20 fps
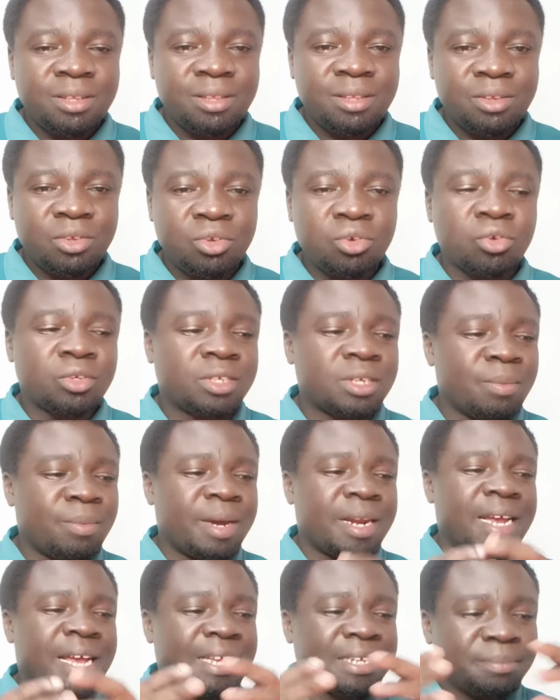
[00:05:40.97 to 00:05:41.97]
You know,
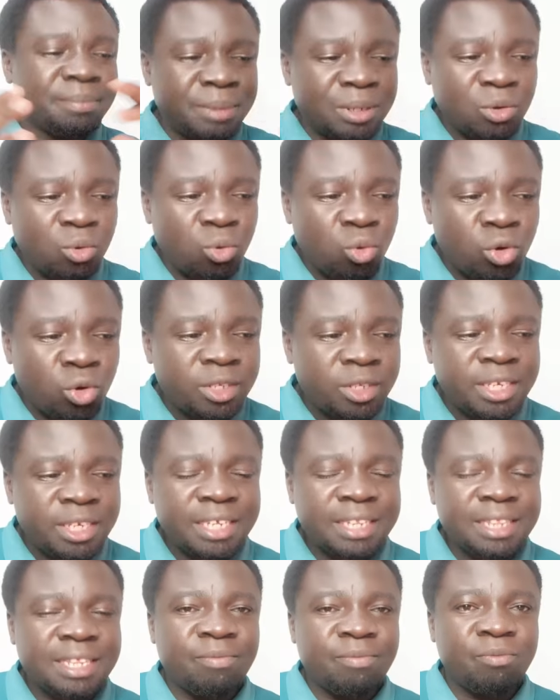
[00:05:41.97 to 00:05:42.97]
someone has been
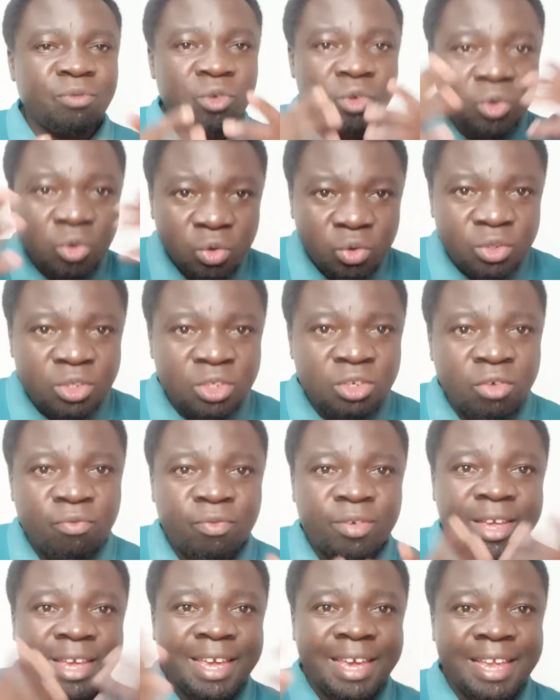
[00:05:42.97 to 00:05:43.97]
watching the views
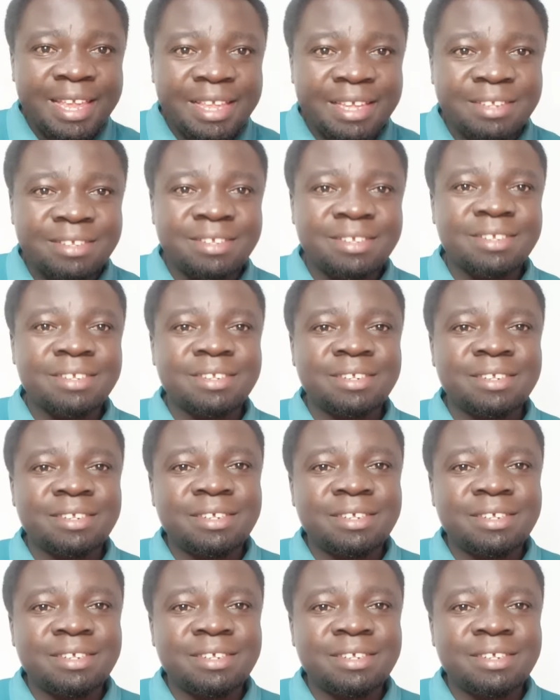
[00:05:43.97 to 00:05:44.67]
of Kenyans.